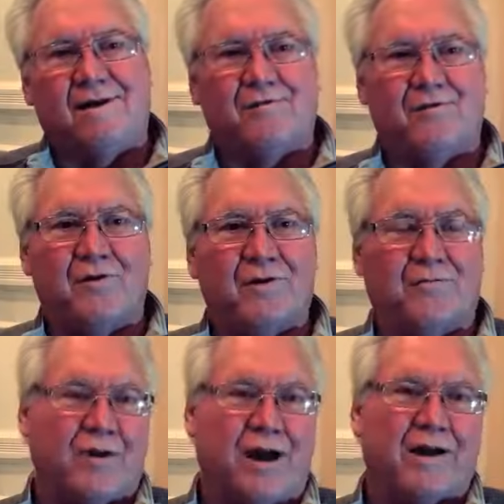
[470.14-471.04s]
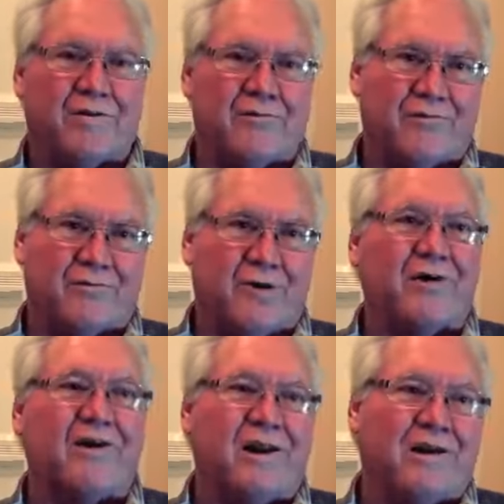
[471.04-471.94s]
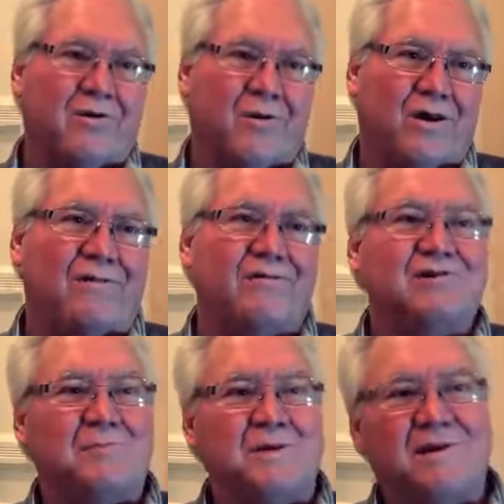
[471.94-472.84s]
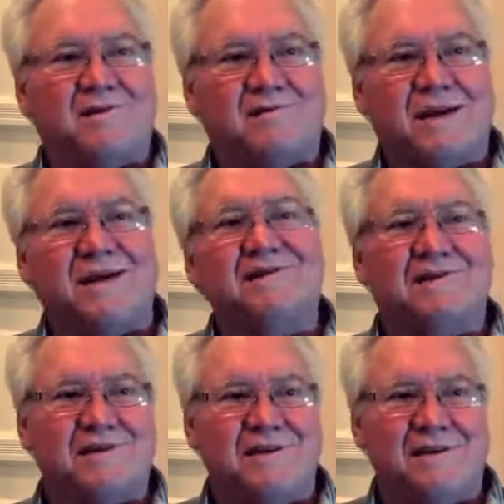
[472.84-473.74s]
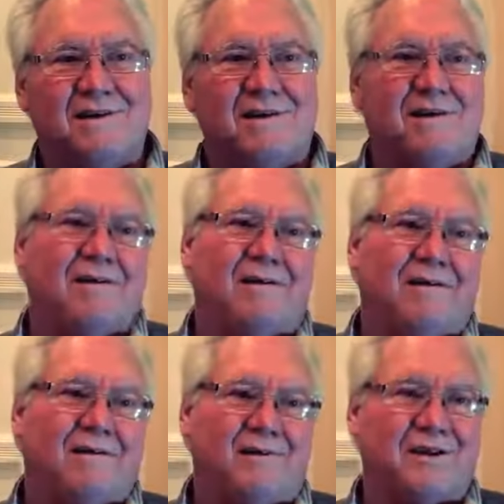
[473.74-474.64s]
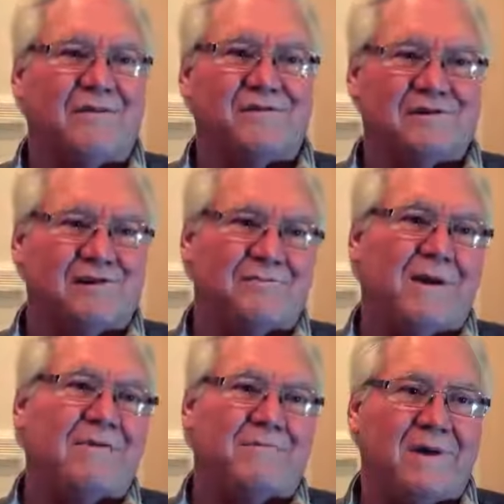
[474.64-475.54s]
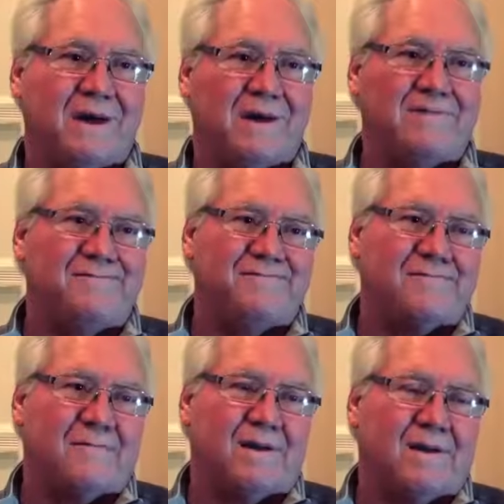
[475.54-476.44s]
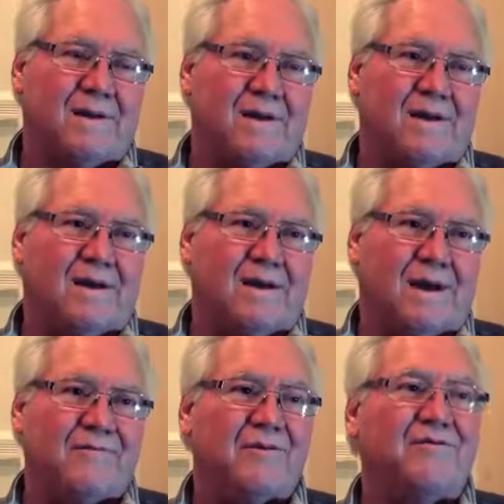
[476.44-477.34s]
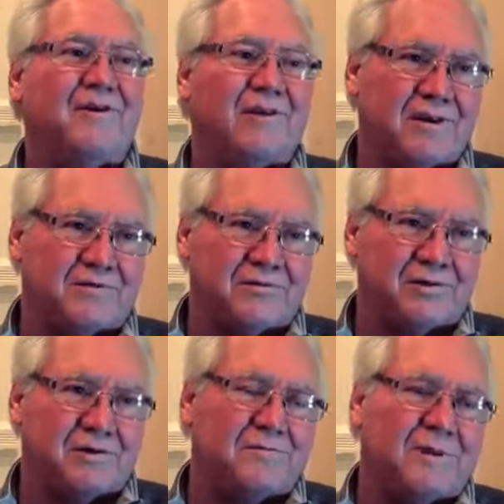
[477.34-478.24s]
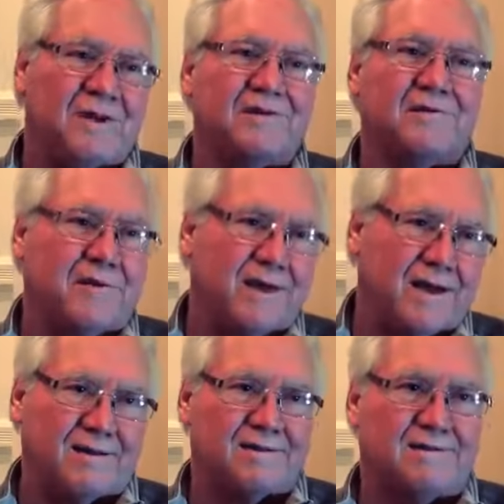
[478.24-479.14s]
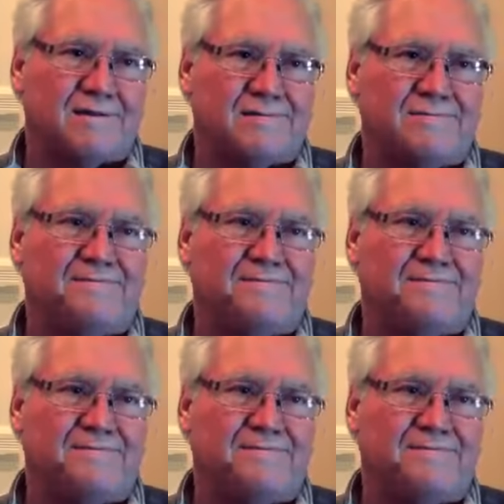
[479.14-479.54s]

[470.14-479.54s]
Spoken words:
of the product or the marketing or whatever. It's because they can see the difference it's made in me, and they're very interested because of that. So,